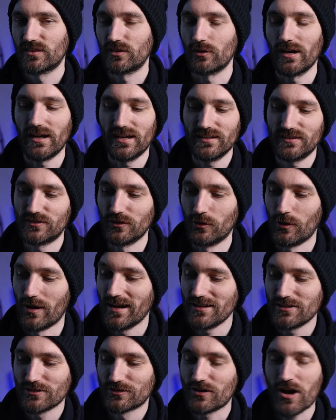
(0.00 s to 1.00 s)
So
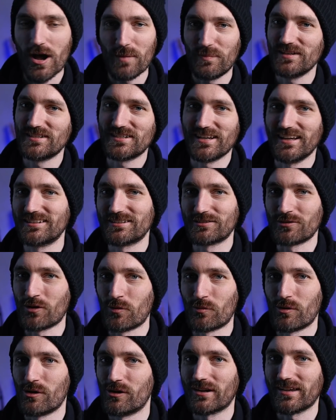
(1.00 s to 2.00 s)
I just copied Jace's
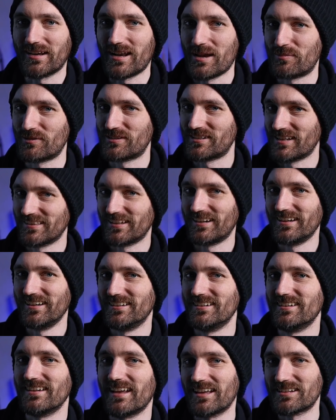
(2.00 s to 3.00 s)
homework and I presented
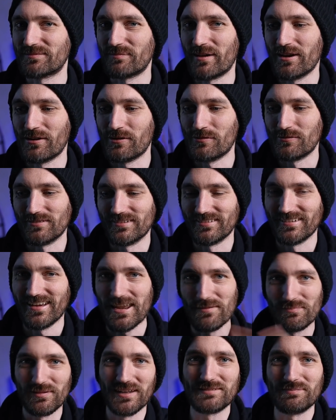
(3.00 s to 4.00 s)
it as my own,
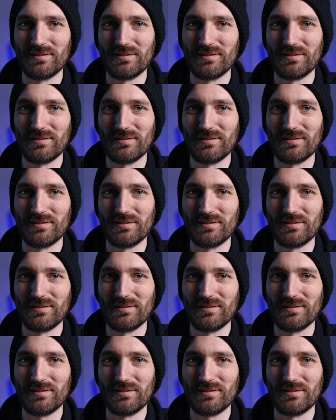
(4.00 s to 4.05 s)
A+++++++.